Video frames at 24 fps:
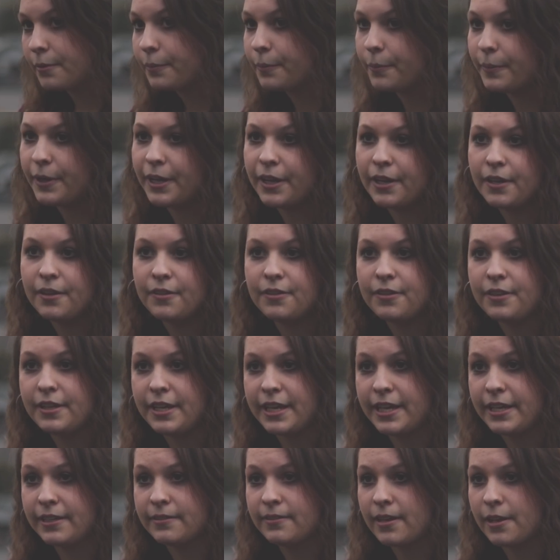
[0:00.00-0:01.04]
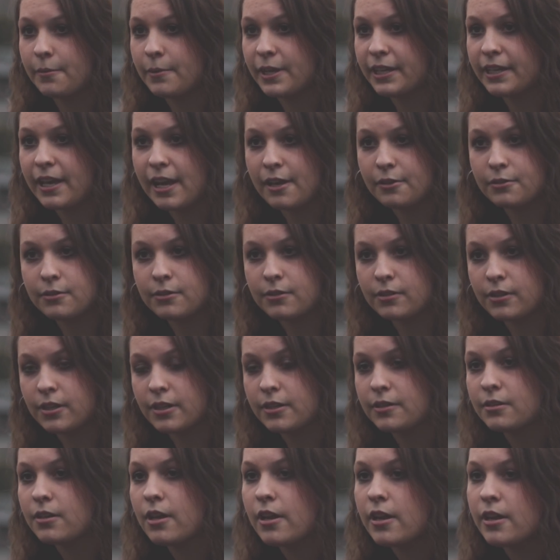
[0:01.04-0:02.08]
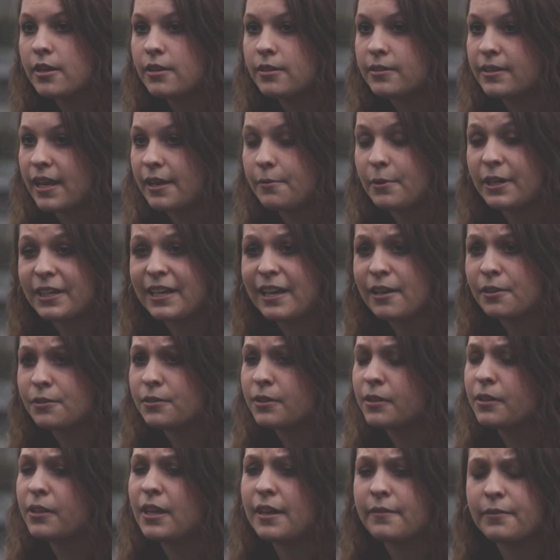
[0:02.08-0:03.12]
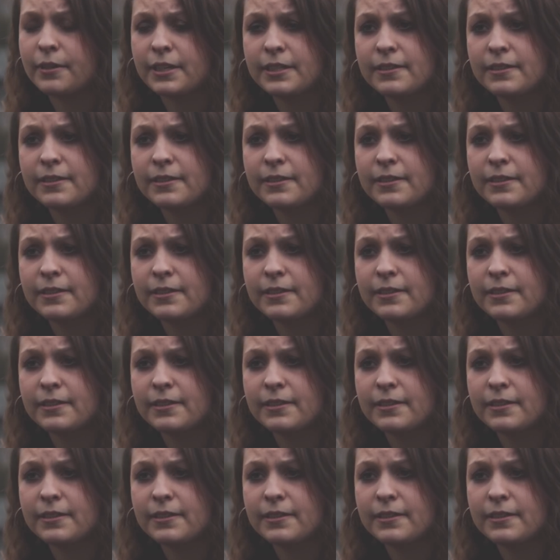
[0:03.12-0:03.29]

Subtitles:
where the sidewalk counselors sidewalk counsel every